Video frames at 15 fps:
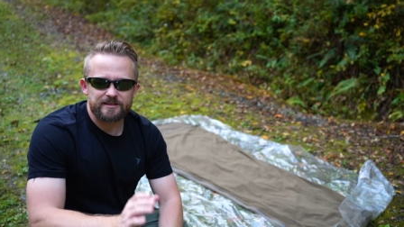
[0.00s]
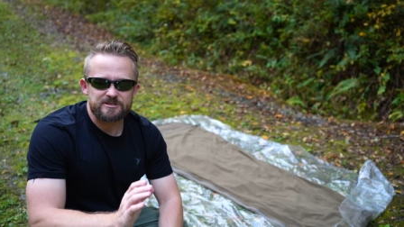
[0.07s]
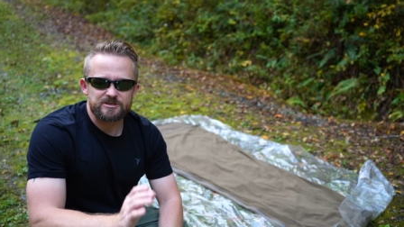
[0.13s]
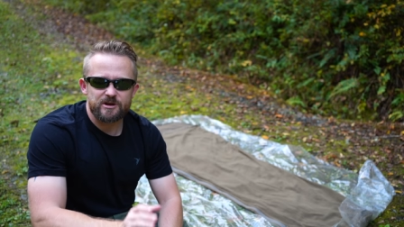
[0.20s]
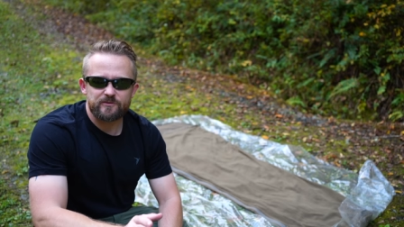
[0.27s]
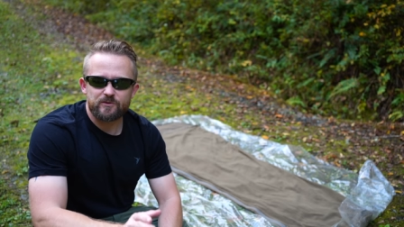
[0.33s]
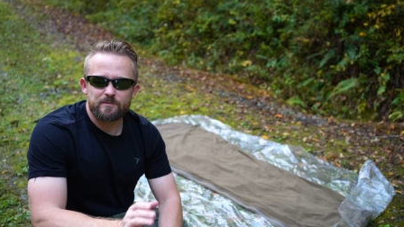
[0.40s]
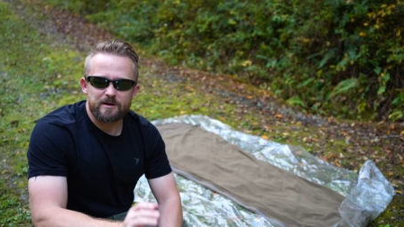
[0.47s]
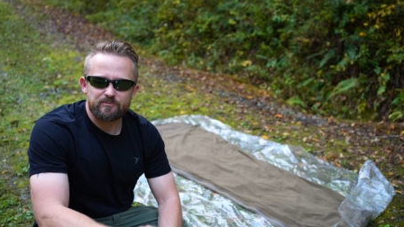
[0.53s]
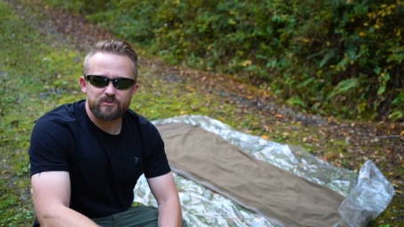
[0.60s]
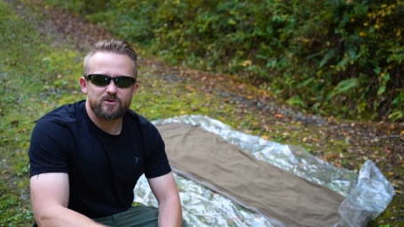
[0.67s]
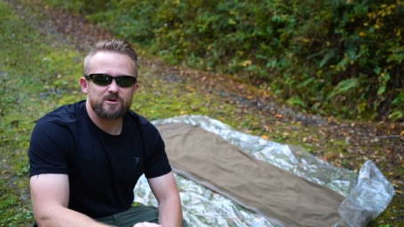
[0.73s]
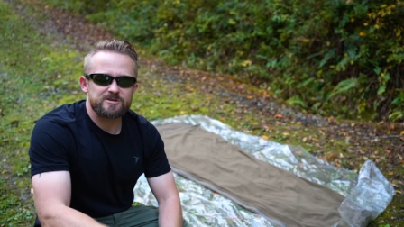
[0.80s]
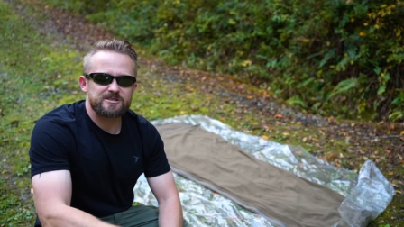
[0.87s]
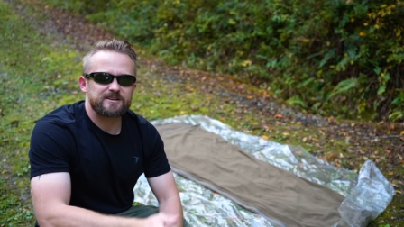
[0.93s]
let's go over my
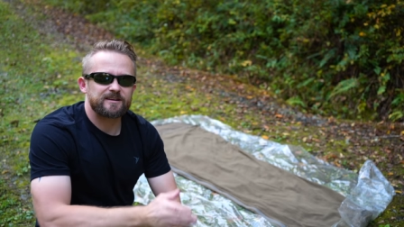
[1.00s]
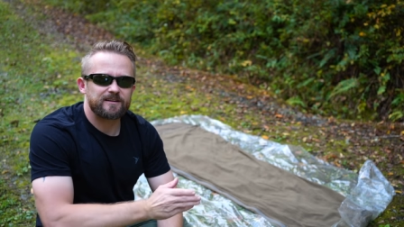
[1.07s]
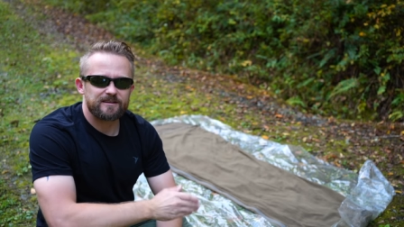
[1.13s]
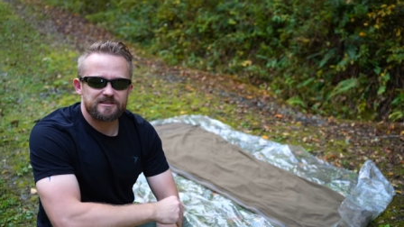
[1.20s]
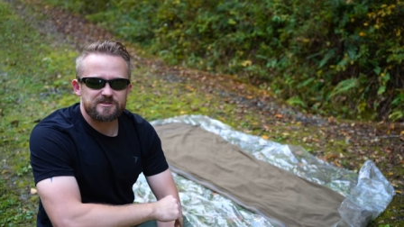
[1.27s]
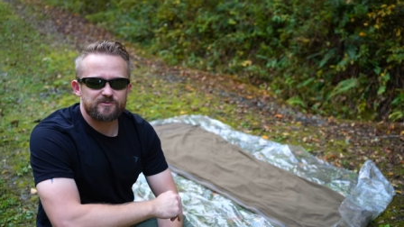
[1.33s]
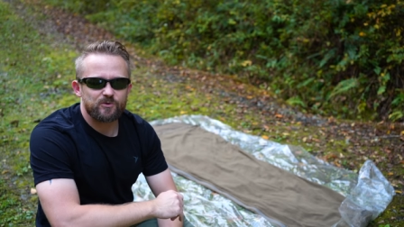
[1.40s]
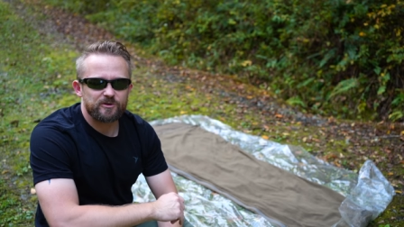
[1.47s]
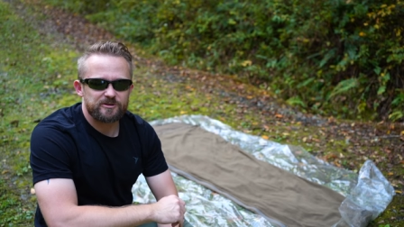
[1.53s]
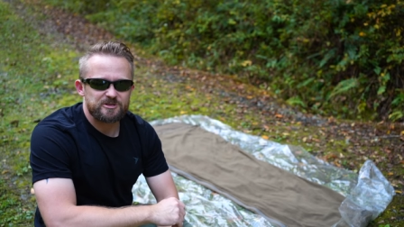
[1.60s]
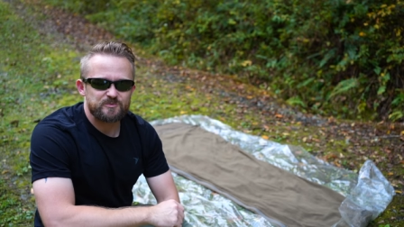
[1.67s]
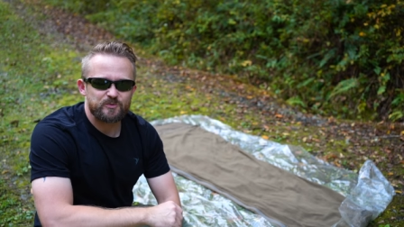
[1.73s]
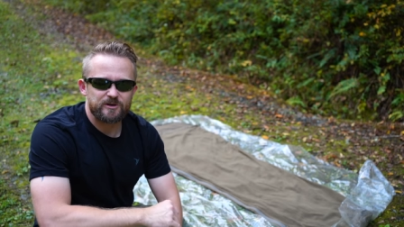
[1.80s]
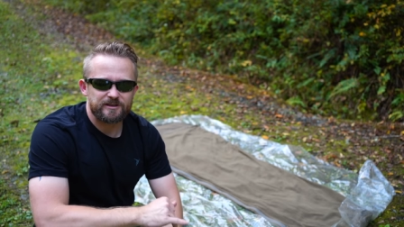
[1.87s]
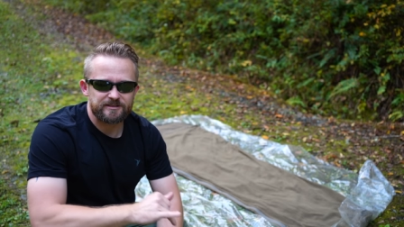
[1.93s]
pros and cons for this
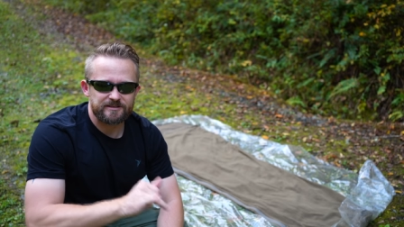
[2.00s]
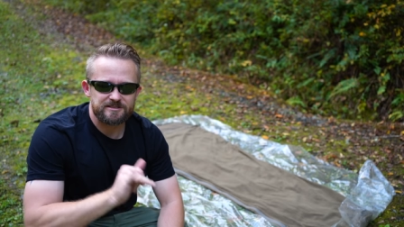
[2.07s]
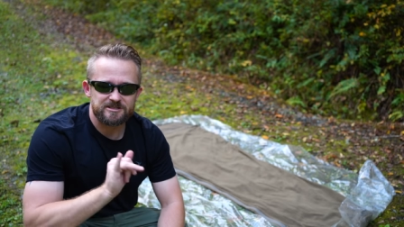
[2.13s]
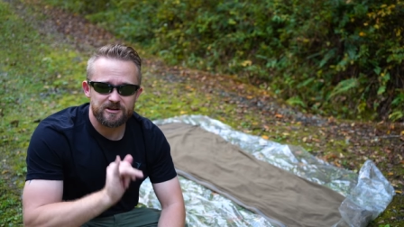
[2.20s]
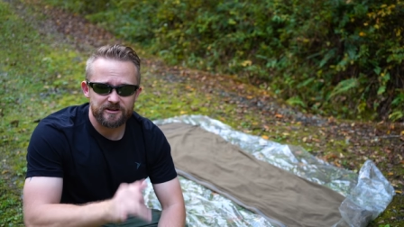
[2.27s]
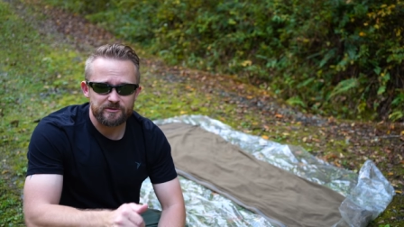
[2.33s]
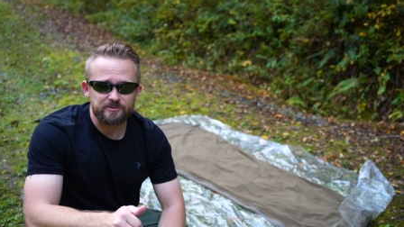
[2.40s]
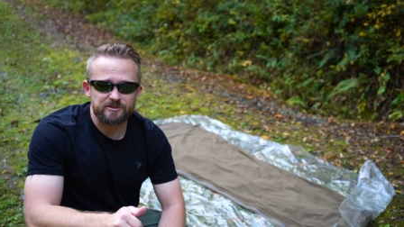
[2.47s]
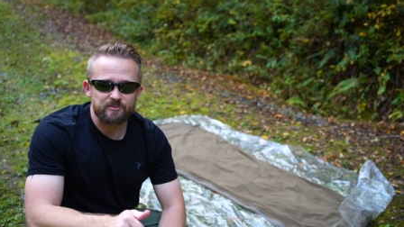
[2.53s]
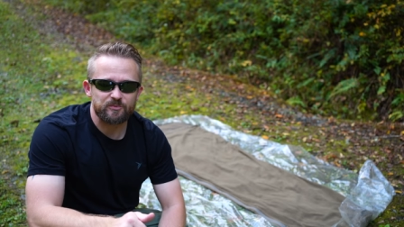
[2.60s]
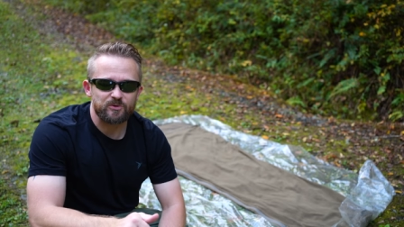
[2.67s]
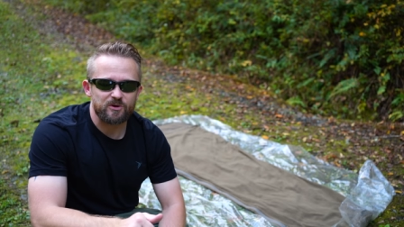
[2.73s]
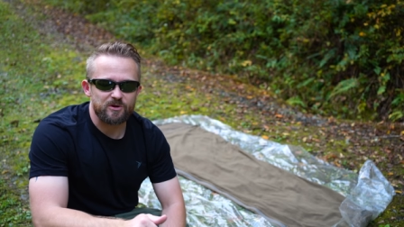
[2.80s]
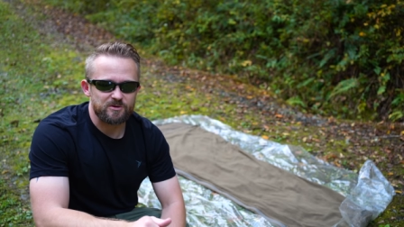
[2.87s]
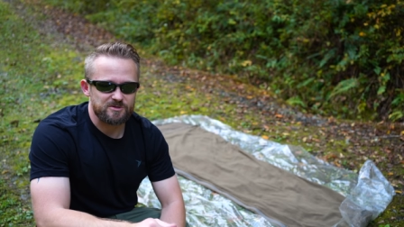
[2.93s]
product, starting with the
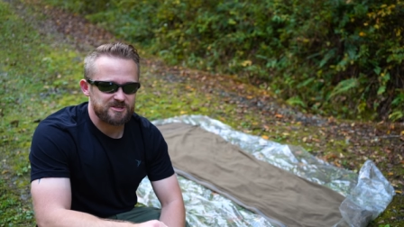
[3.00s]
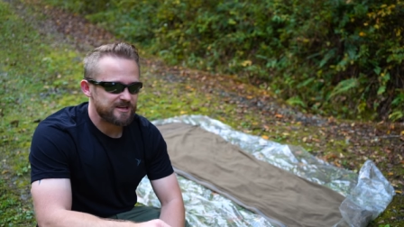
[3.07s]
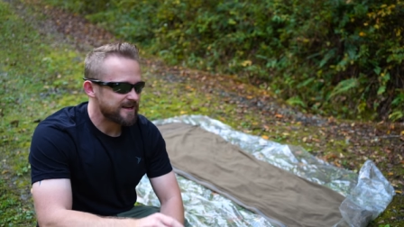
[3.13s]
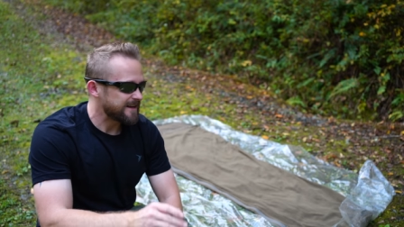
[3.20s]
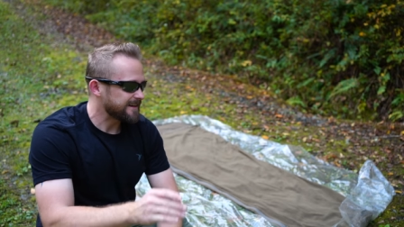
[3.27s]
pros.